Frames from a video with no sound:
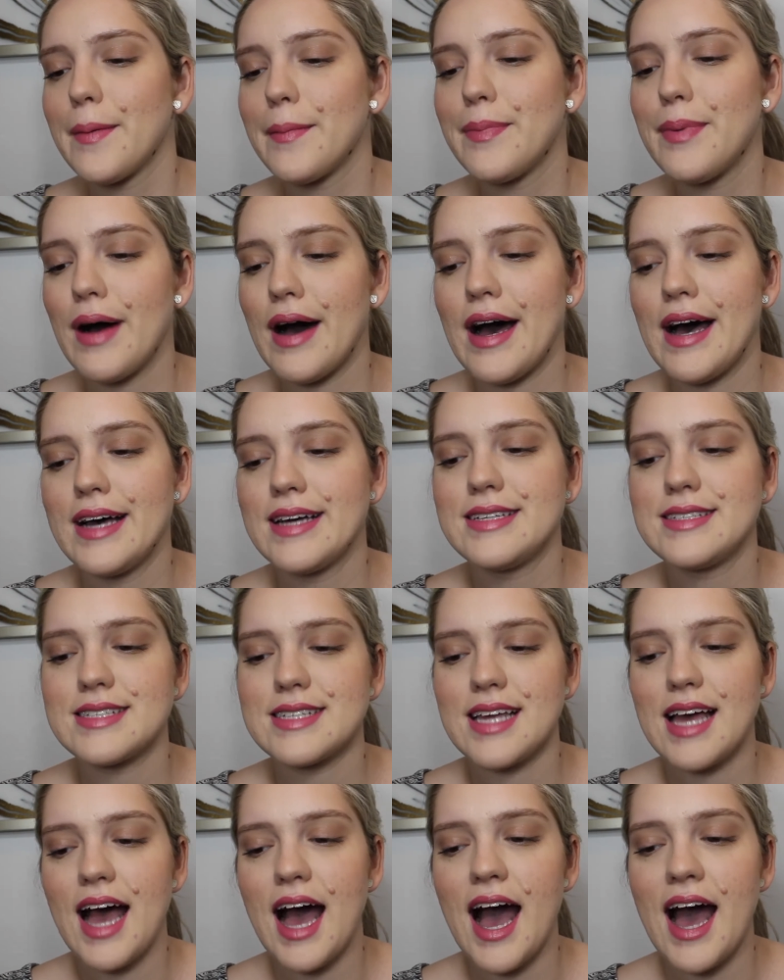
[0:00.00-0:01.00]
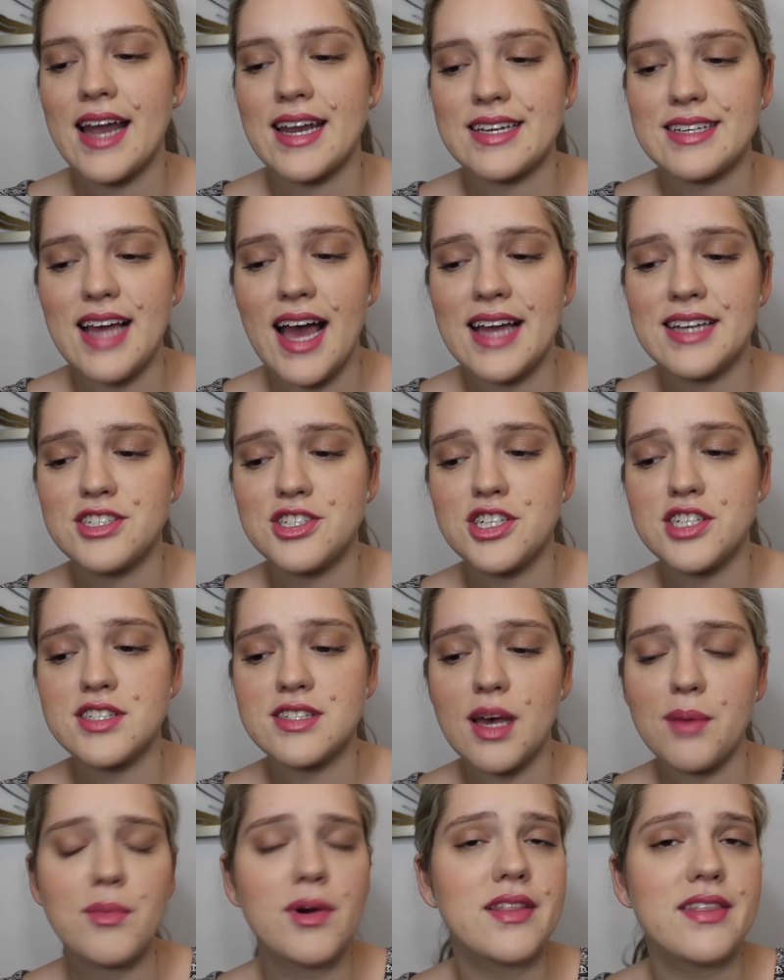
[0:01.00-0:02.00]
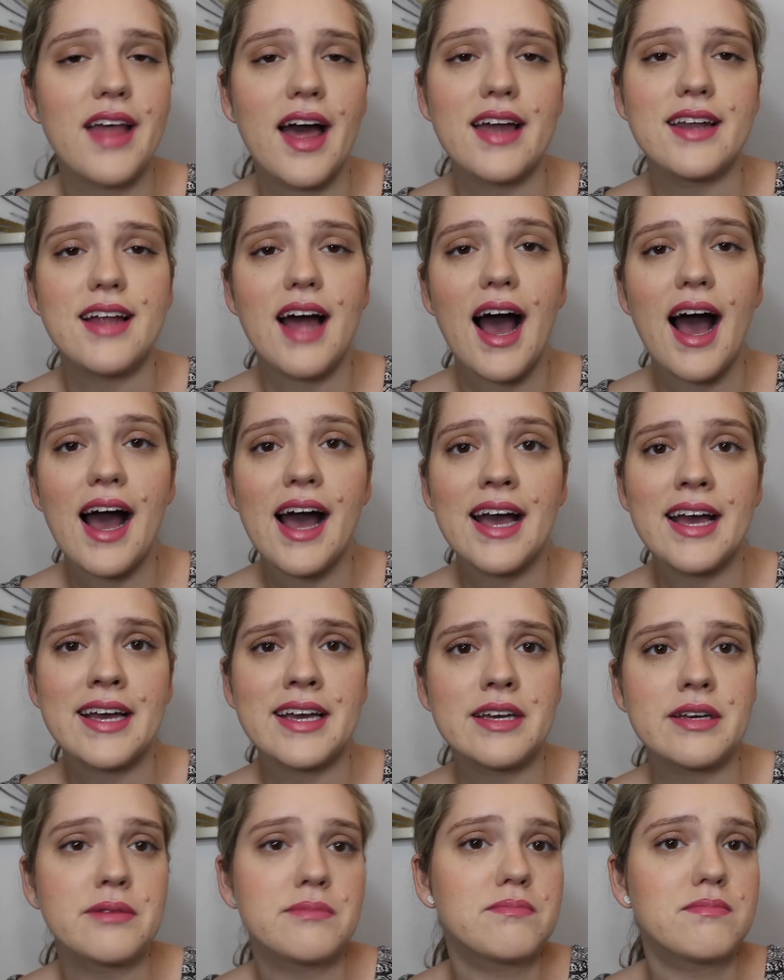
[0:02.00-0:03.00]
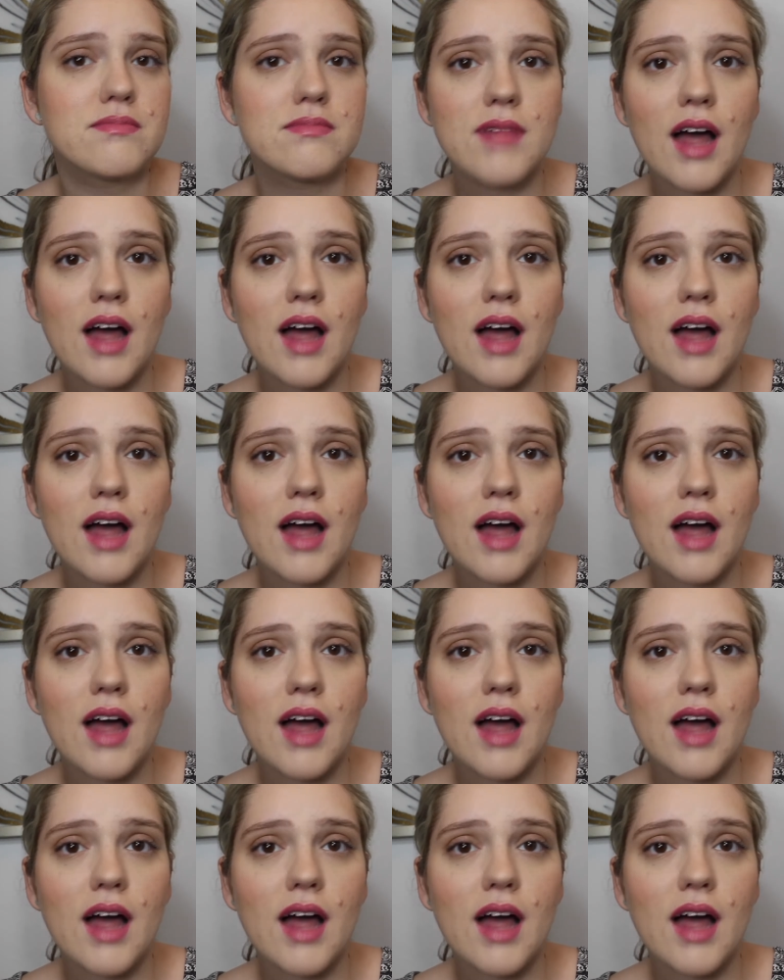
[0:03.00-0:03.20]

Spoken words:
but and she's someone that I